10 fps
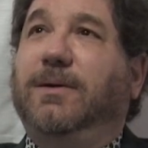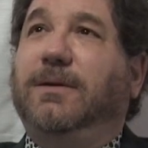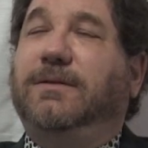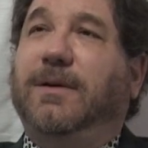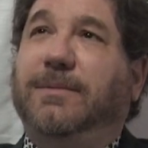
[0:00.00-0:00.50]

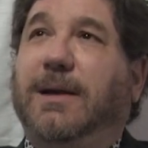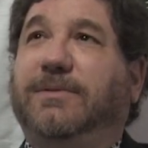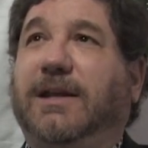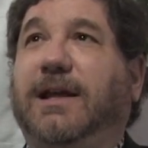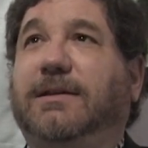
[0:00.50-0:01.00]
Sometimes
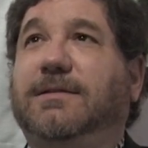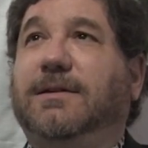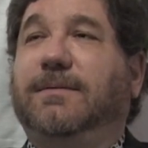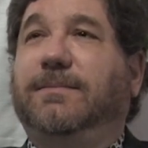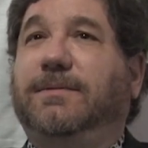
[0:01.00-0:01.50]
I like
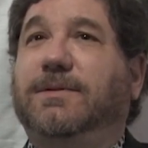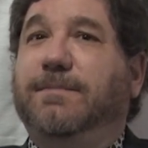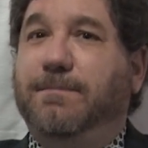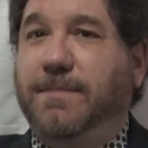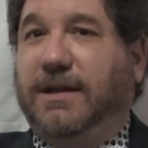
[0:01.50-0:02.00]
to
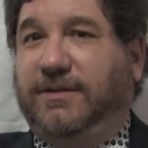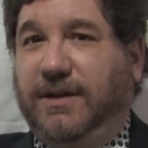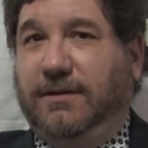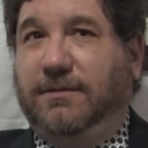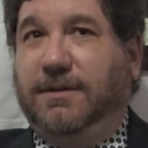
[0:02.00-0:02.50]
mix
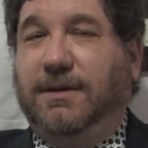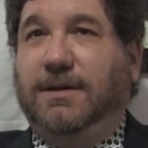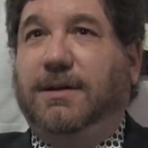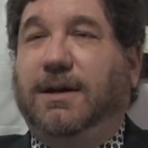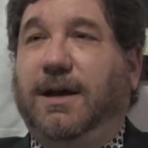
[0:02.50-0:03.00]
it,
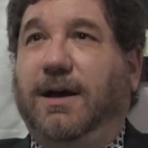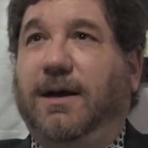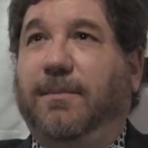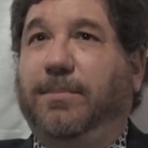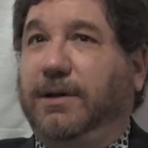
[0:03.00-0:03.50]

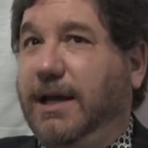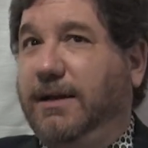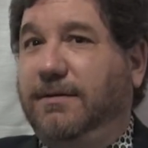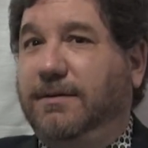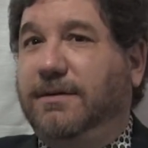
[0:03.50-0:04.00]

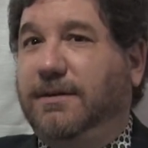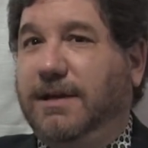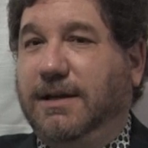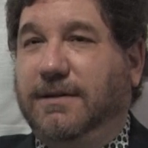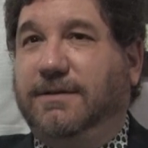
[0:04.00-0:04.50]
blend
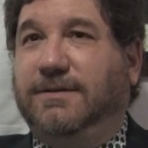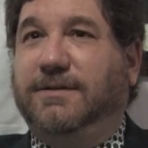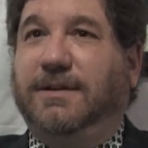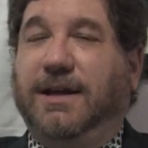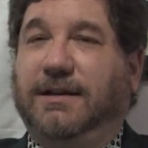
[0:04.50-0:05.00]

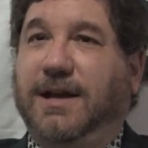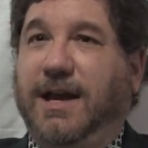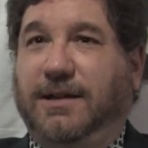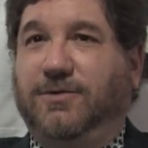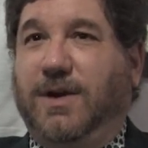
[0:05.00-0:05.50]
these, and
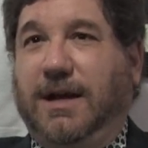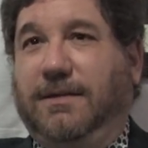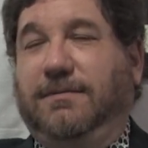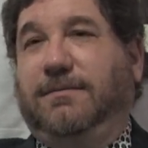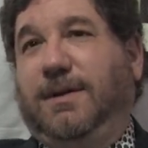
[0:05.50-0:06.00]
kind of try
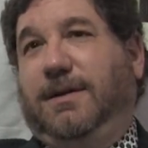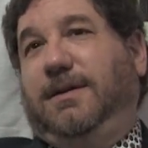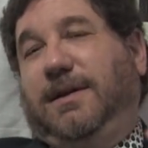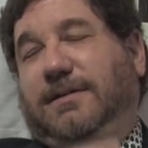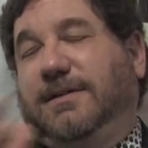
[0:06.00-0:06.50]
and.
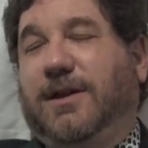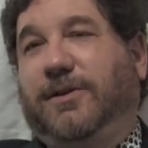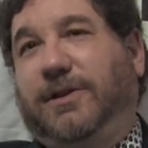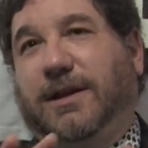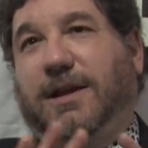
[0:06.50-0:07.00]
That's another
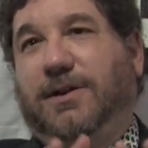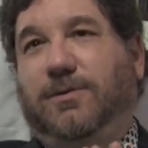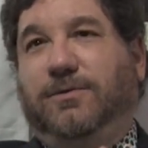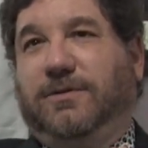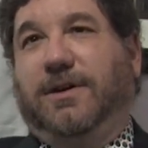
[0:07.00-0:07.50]
thing I
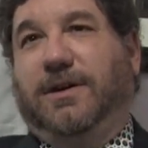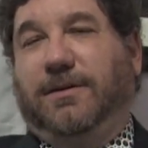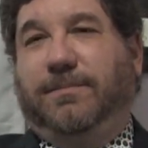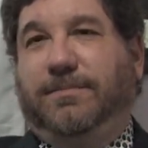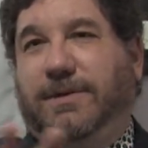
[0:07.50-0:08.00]
use
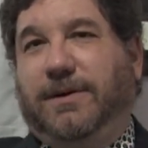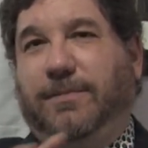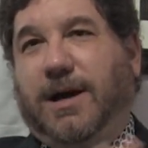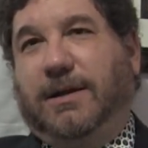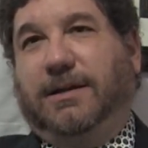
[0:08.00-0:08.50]
their
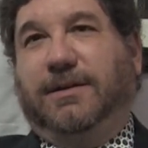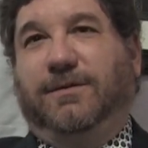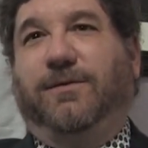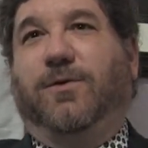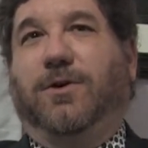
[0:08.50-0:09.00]
bottlings
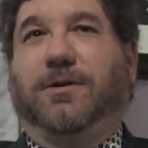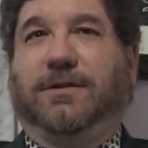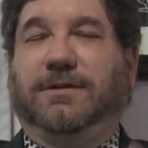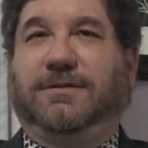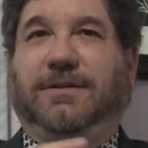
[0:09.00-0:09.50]
for
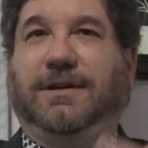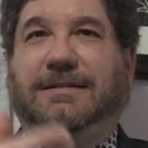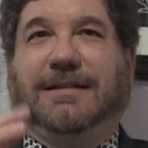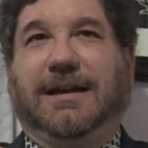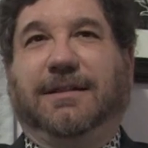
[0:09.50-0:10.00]

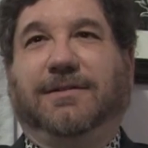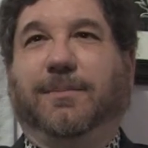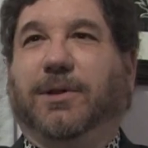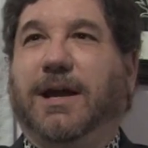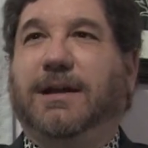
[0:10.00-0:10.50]
is like to
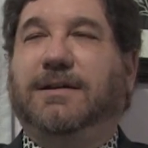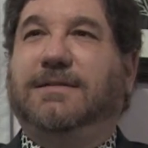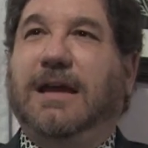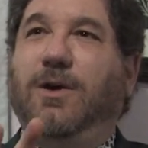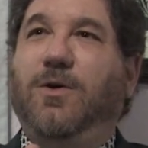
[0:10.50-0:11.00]
blend and
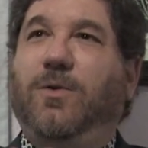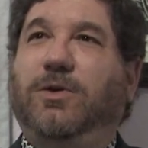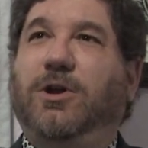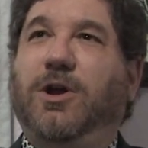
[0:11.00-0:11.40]
say, oh,